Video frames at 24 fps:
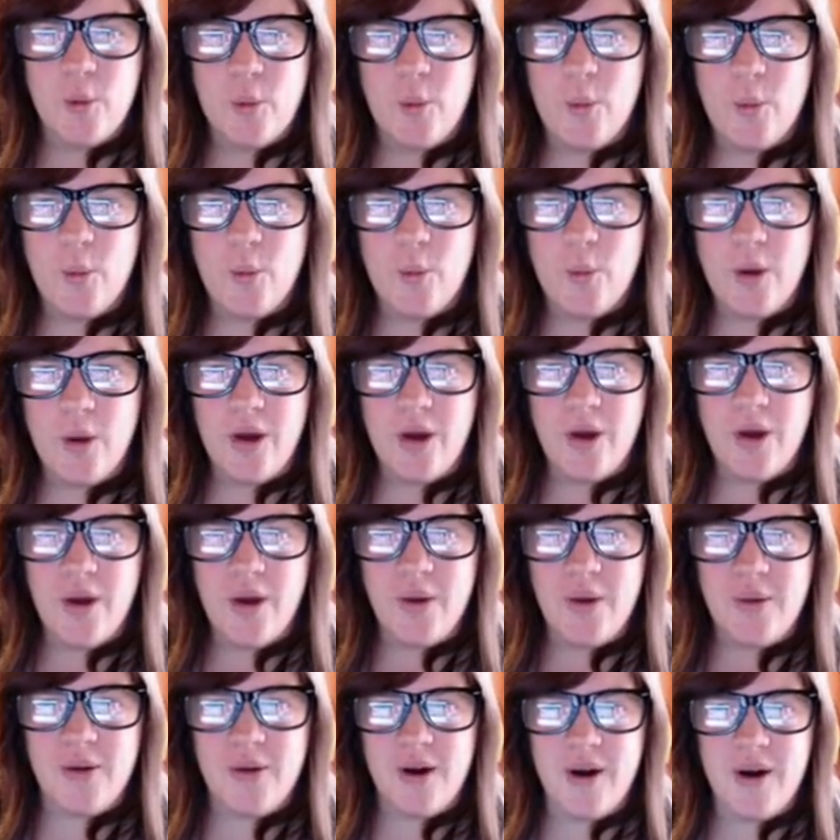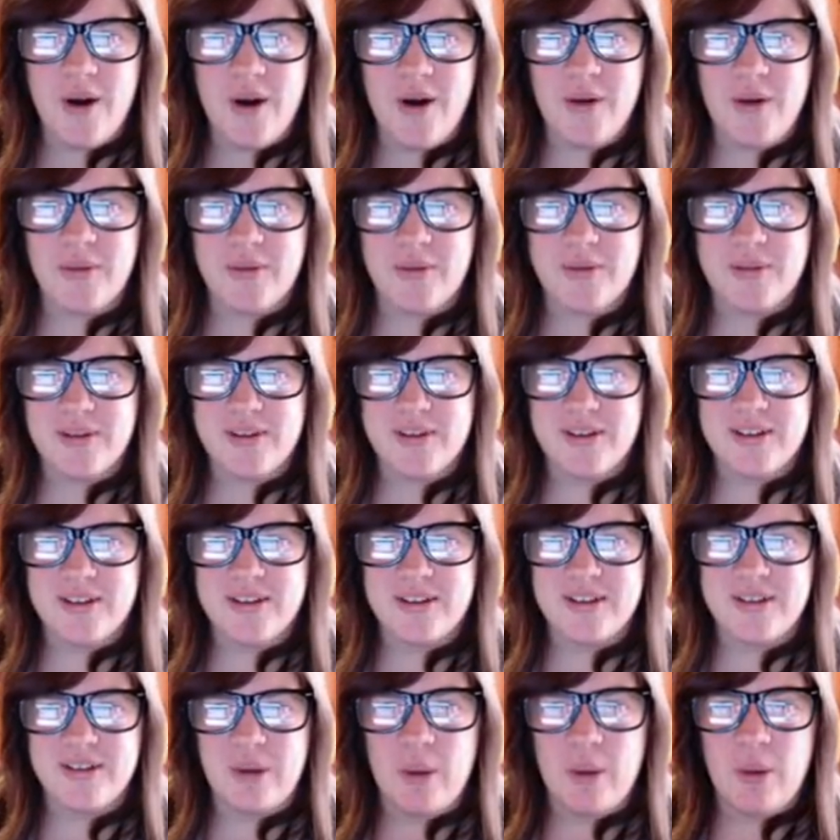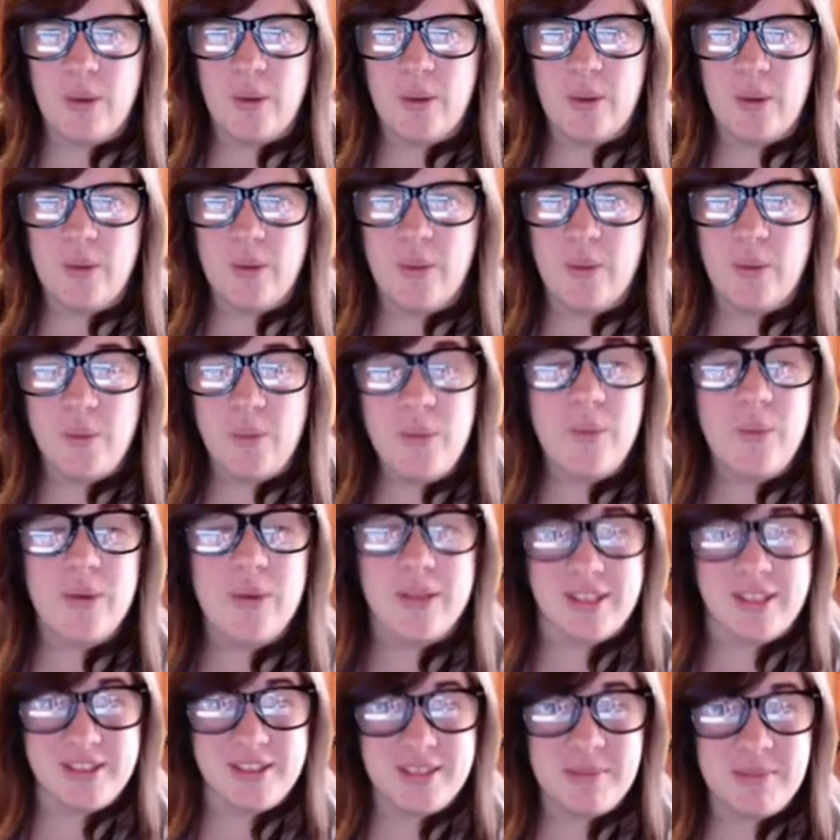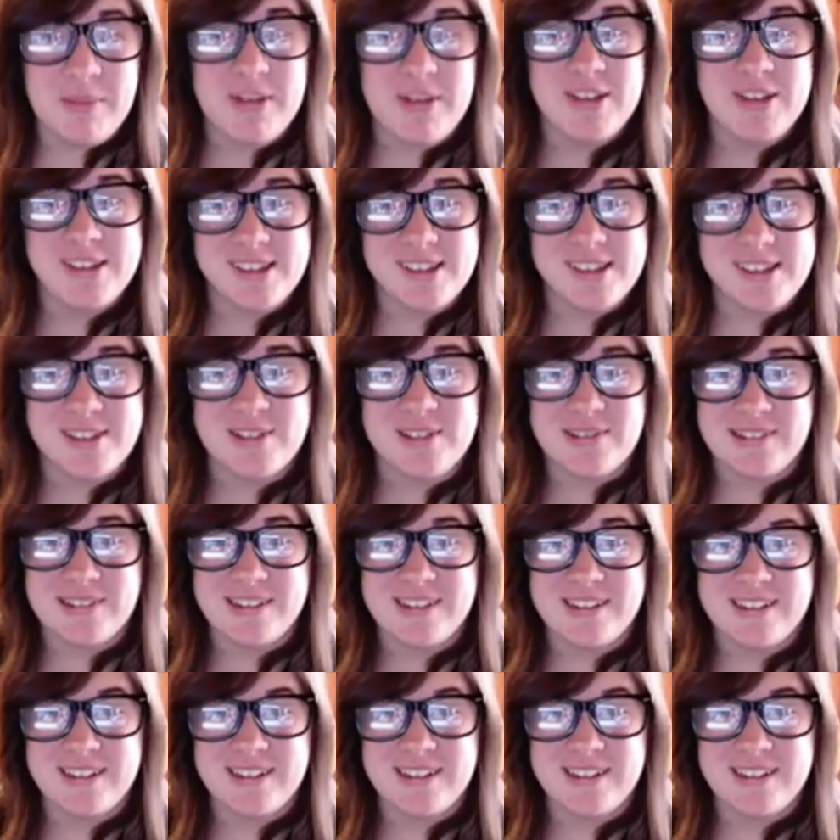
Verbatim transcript: Woo! Oh! Ooh, I like the music to it.